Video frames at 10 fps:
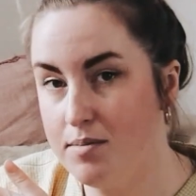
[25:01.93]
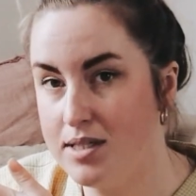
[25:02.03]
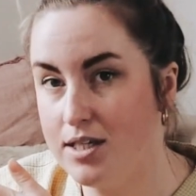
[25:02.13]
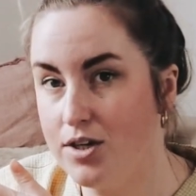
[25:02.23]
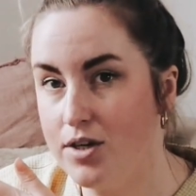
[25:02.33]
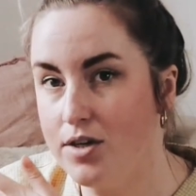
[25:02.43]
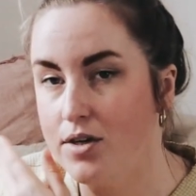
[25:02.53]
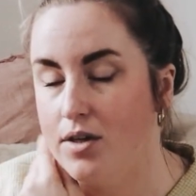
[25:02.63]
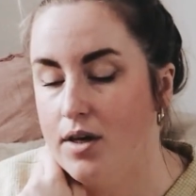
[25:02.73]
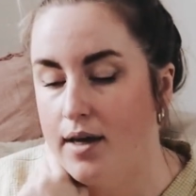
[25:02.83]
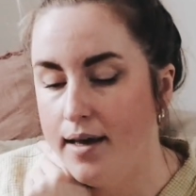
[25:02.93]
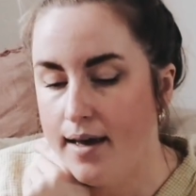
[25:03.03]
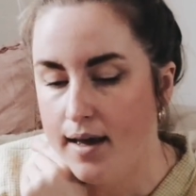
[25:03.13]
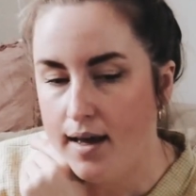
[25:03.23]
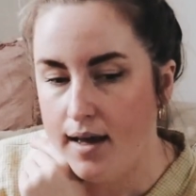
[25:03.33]
material,
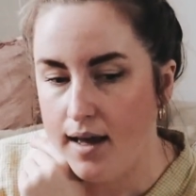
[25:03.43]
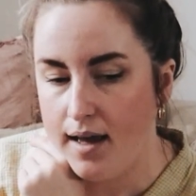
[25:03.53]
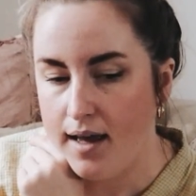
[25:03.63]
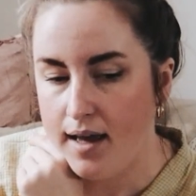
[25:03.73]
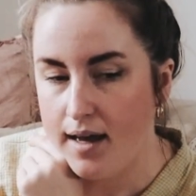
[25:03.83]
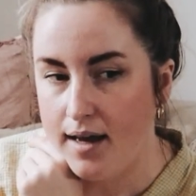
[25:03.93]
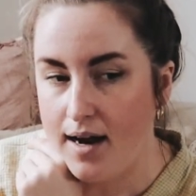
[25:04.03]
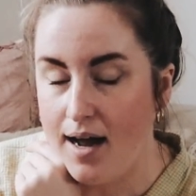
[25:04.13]
and